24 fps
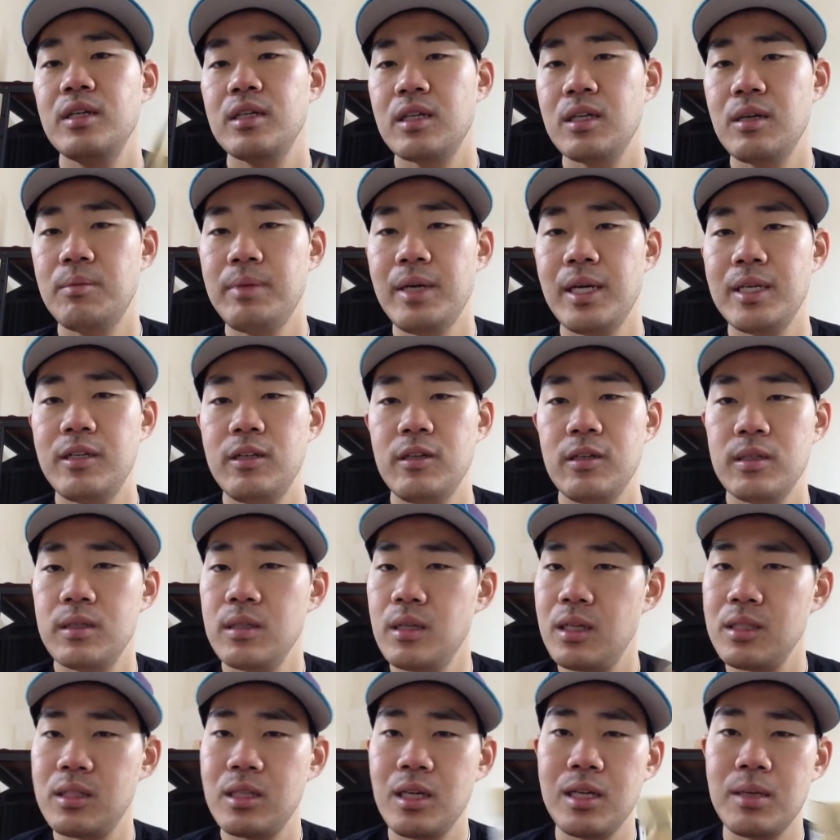Come back here.
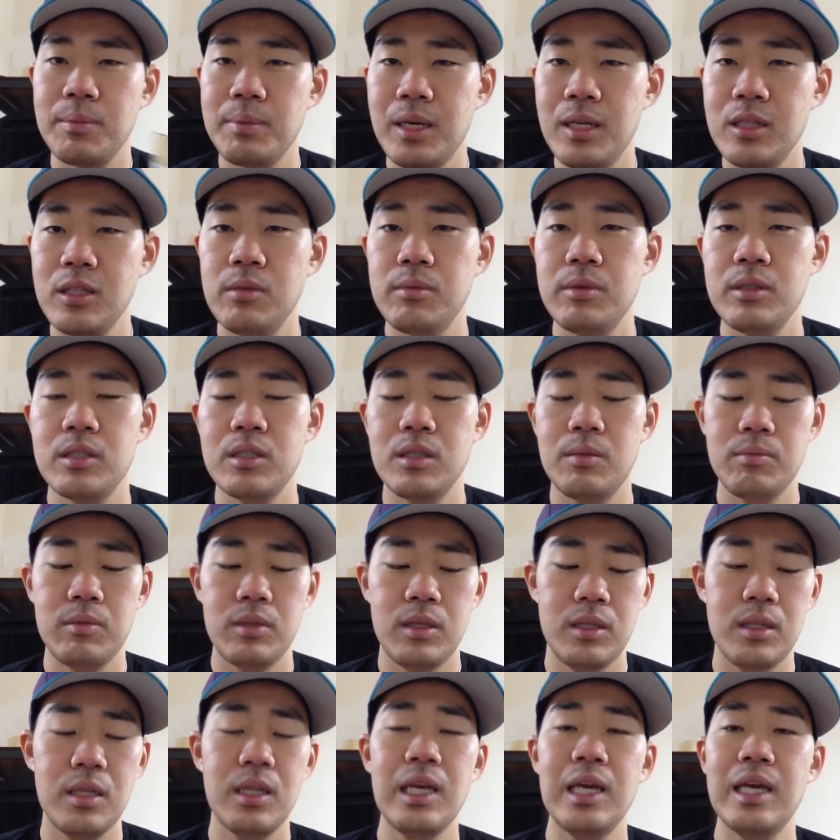I'll talk about a little bit of
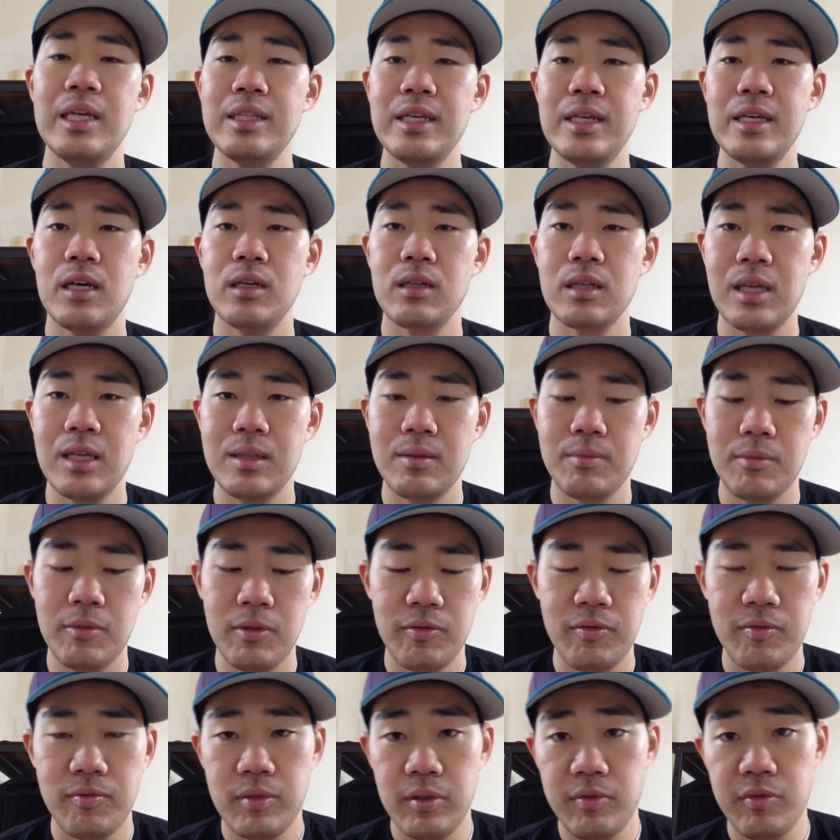something, and then I'll get
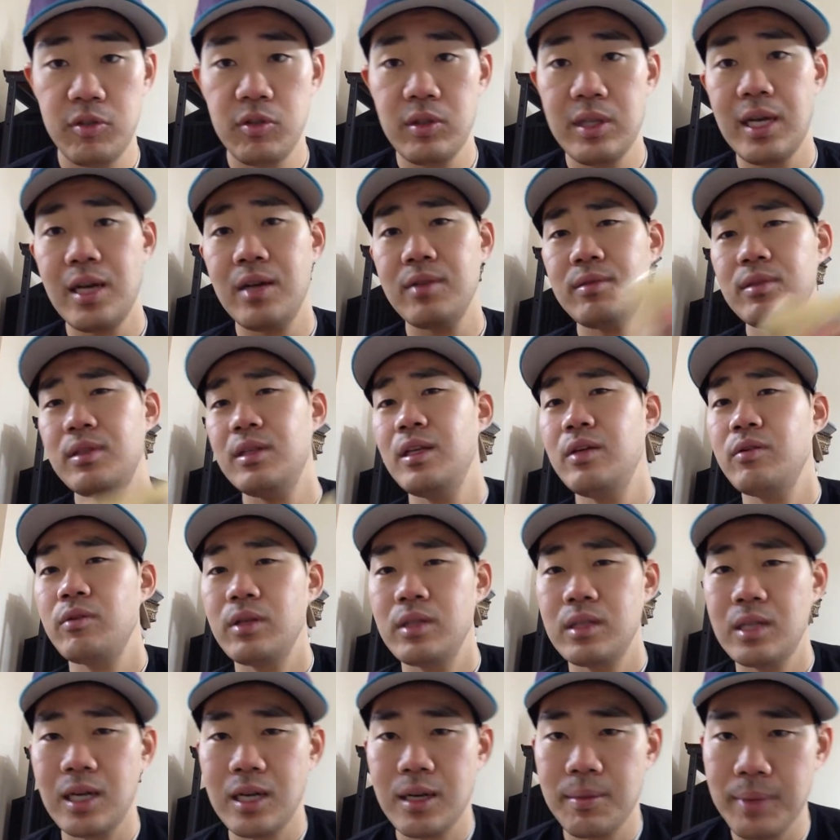the food out, and we
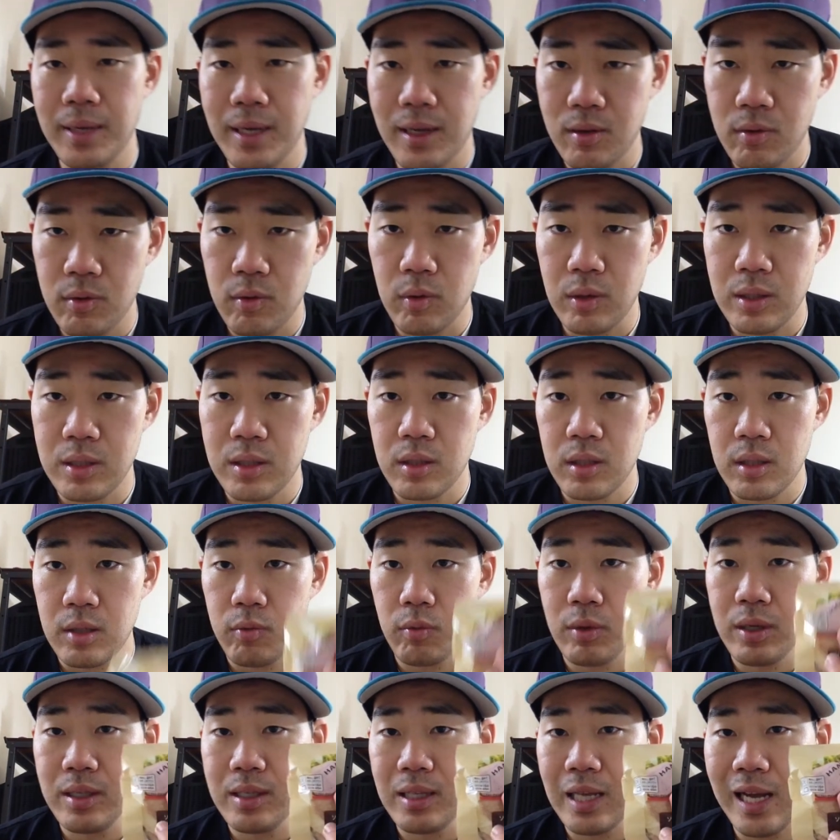can talk about
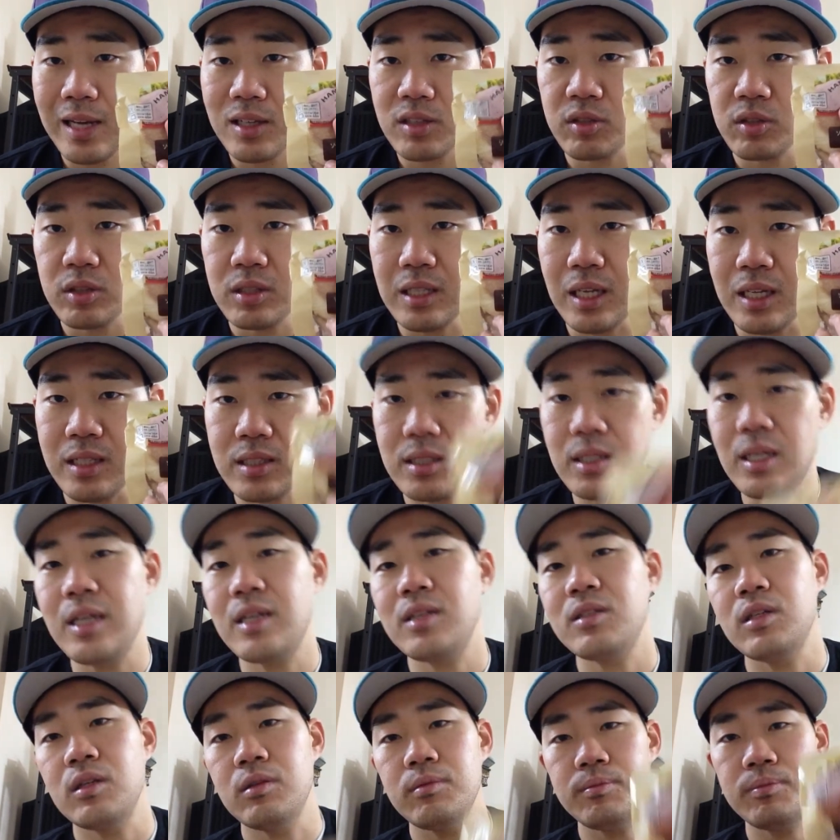what it actually tastes
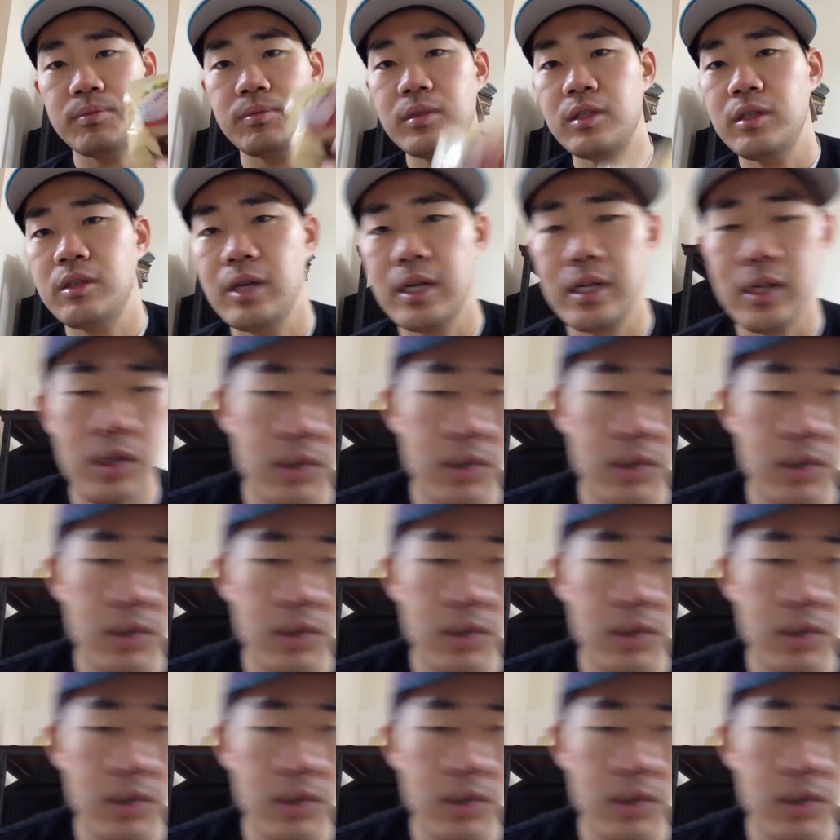like. So here I